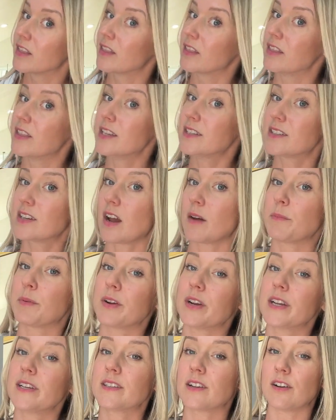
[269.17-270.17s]
This topper
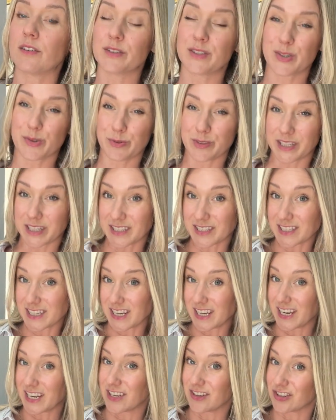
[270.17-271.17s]
is also 16
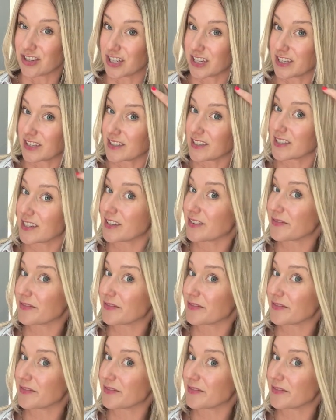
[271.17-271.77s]
inches.